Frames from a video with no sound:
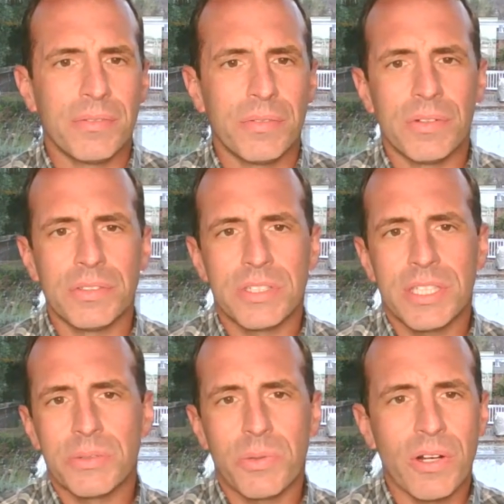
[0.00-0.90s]
Those
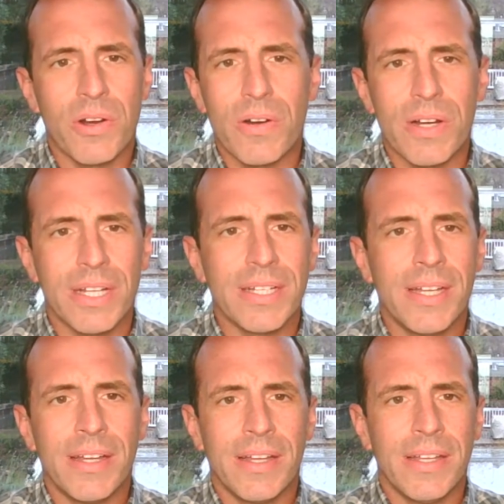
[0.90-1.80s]
things were occurring,
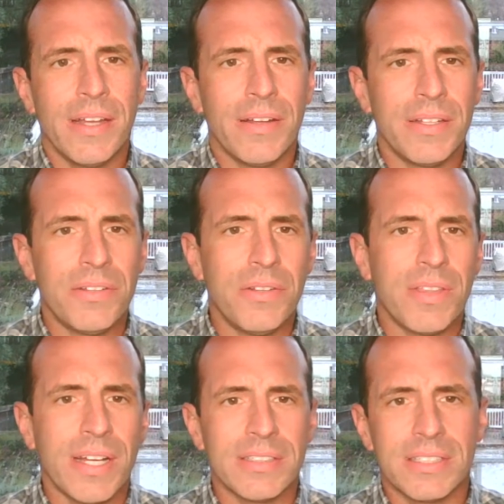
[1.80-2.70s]
in
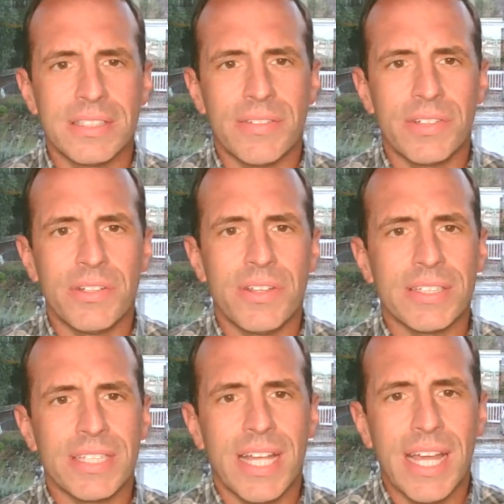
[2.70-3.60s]
2007,
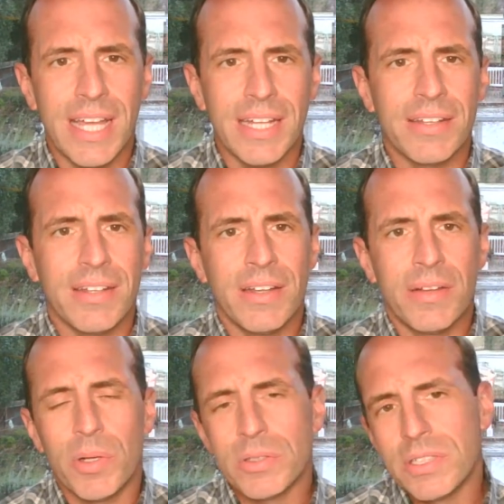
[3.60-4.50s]
2008,
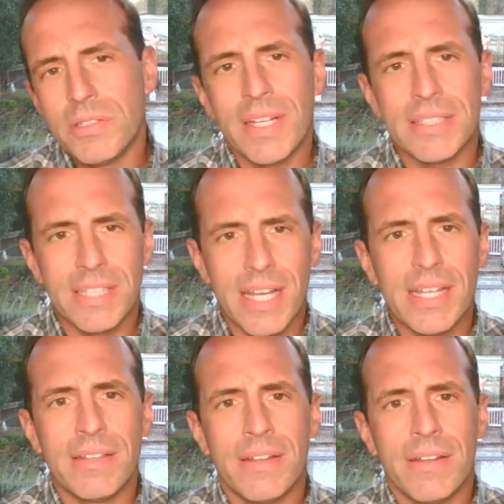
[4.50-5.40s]
mostly 2008.